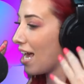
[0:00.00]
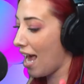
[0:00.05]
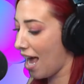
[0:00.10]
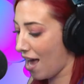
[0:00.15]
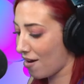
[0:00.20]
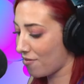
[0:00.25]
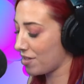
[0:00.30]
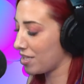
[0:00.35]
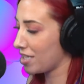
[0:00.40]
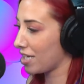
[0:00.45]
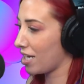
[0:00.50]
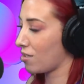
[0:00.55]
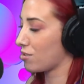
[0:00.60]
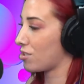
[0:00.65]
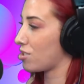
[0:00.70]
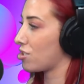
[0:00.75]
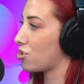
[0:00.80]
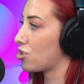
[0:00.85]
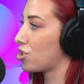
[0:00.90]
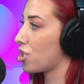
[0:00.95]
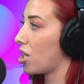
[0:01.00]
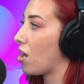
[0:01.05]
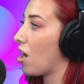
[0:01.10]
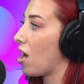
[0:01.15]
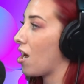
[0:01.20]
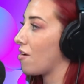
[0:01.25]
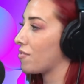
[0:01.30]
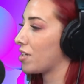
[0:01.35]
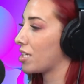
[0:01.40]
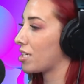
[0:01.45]
Everything mm-hmm. else is shut
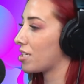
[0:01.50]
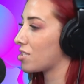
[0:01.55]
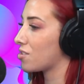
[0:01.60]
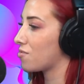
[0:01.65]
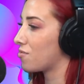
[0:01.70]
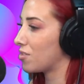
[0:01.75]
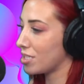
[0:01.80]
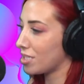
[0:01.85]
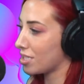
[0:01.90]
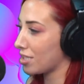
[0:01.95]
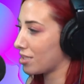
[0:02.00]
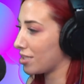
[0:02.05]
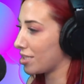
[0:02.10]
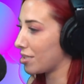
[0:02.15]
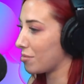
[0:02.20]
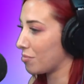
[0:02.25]
off. Like, it's physically